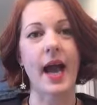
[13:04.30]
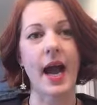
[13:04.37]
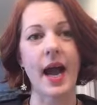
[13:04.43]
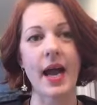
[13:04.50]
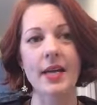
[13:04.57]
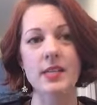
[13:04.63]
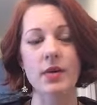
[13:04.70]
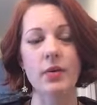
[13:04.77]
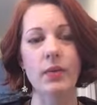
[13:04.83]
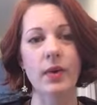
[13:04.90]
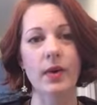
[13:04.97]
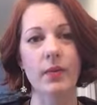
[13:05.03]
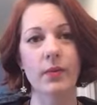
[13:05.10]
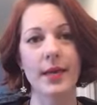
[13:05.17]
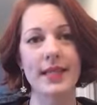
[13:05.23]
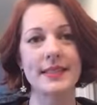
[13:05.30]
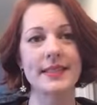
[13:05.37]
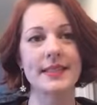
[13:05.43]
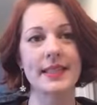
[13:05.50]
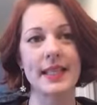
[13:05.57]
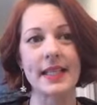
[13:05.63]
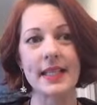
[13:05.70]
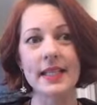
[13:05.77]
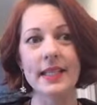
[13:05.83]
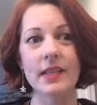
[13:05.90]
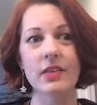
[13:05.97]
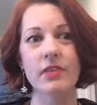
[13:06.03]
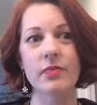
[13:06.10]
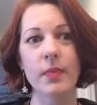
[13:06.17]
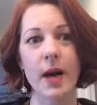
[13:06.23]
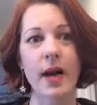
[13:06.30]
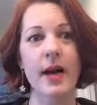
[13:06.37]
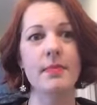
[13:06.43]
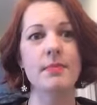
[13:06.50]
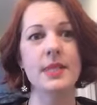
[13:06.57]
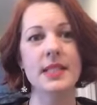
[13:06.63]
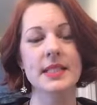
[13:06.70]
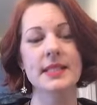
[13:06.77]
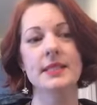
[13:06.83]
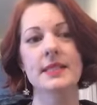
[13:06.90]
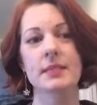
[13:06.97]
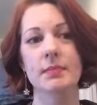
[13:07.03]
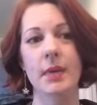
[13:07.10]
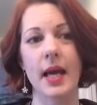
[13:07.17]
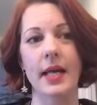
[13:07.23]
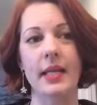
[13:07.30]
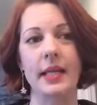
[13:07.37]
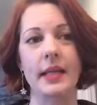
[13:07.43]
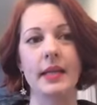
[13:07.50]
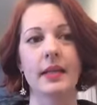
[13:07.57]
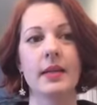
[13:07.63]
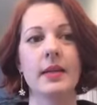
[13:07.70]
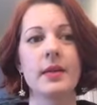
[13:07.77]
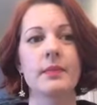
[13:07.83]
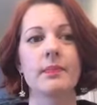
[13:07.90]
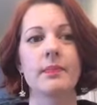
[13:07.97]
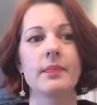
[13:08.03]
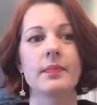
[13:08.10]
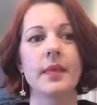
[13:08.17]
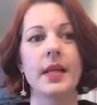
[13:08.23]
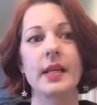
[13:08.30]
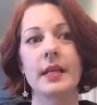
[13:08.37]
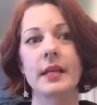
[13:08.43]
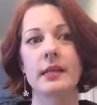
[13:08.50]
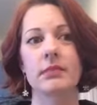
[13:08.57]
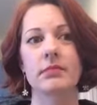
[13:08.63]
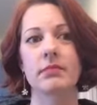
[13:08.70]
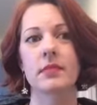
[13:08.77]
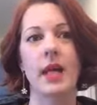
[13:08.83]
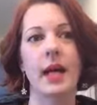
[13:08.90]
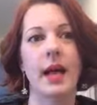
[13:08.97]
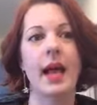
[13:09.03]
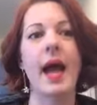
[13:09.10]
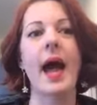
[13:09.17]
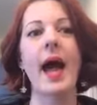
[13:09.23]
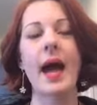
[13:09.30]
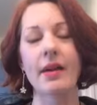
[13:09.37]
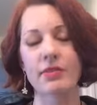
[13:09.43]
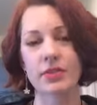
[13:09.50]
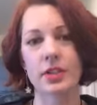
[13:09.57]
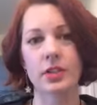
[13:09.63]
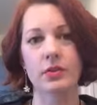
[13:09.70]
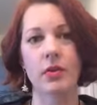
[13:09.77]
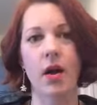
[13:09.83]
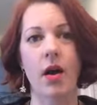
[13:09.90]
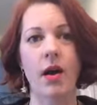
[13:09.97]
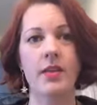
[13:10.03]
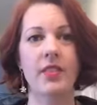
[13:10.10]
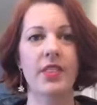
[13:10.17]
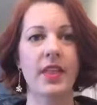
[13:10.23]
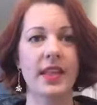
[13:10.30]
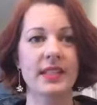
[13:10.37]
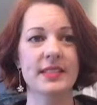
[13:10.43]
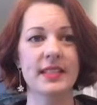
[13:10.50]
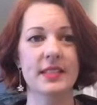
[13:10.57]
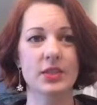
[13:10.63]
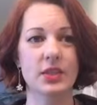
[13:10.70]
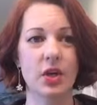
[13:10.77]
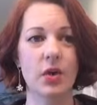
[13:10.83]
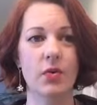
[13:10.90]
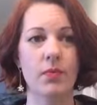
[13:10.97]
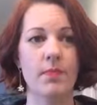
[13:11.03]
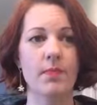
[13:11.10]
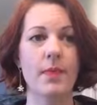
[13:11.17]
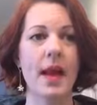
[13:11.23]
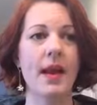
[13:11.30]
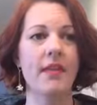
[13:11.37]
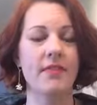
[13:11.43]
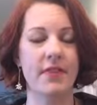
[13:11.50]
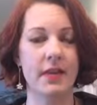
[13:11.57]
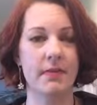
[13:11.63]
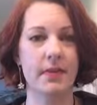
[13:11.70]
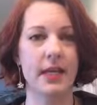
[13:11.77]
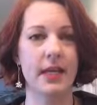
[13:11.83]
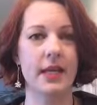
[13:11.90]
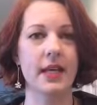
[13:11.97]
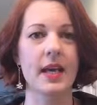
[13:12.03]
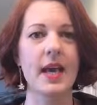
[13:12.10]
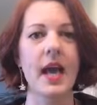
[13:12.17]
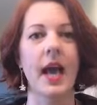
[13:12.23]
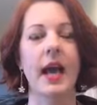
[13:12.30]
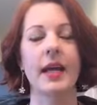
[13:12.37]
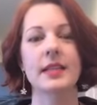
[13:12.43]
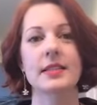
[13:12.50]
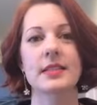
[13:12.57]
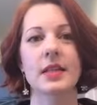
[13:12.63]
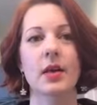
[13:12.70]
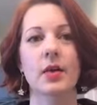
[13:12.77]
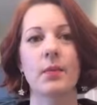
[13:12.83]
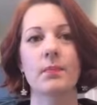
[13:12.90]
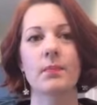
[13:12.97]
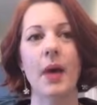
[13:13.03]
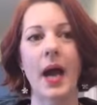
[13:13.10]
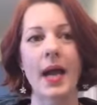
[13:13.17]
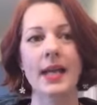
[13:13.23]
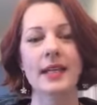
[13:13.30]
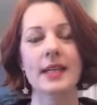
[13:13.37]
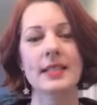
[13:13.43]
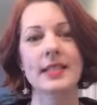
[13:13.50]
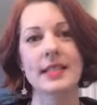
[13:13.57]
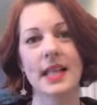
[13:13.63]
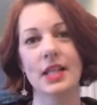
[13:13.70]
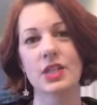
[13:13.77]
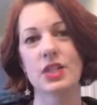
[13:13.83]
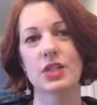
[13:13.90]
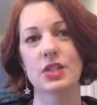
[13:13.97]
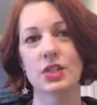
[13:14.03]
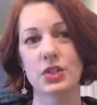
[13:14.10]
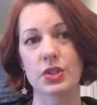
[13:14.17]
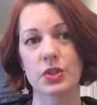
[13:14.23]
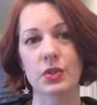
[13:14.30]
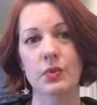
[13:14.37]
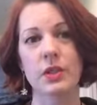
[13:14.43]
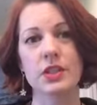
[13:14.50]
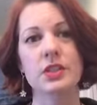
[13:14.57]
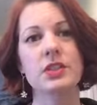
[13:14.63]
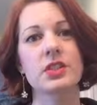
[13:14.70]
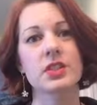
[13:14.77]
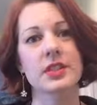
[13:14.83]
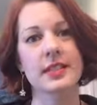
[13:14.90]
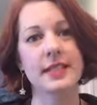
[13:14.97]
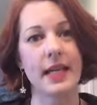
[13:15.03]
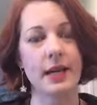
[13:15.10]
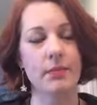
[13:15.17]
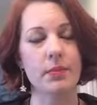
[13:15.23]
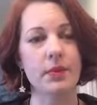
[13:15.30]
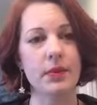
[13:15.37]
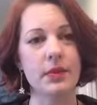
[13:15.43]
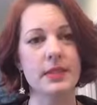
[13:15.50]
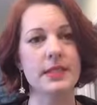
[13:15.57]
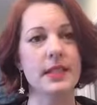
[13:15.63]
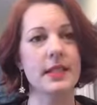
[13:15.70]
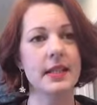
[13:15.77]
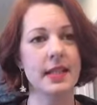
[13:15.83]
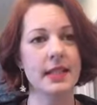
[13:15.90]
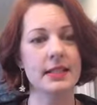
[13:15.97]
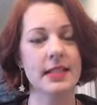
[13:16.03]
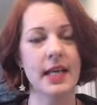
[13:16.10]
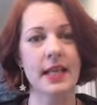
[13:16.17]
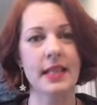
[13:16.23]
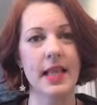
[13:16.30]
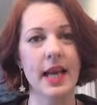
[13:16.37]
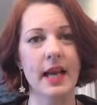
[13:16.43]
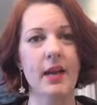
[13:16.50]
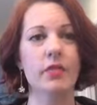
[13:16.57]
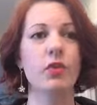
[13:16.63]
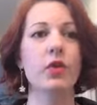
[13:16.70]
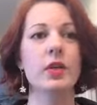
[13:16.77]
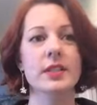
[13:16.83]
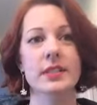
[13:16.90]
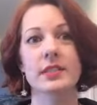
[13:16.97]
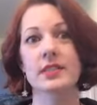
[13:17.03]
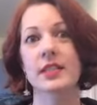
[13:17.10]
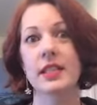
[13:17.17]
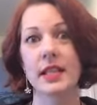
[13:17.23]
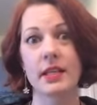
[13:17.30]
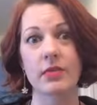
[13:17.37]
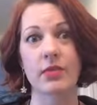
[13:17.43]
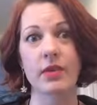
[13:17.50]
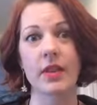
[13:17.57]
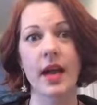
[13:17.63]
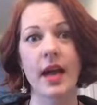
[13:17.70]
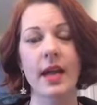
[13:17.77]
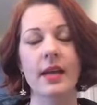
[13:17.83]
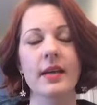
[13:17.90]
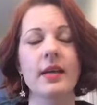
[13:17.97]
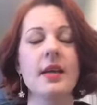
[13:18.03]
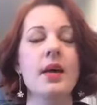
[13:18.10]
I don't want to waste any of my business money, any that I have to, on things that don't benefit me. And so buying on section 2, which is your samples and things like that, of course there's a need for that,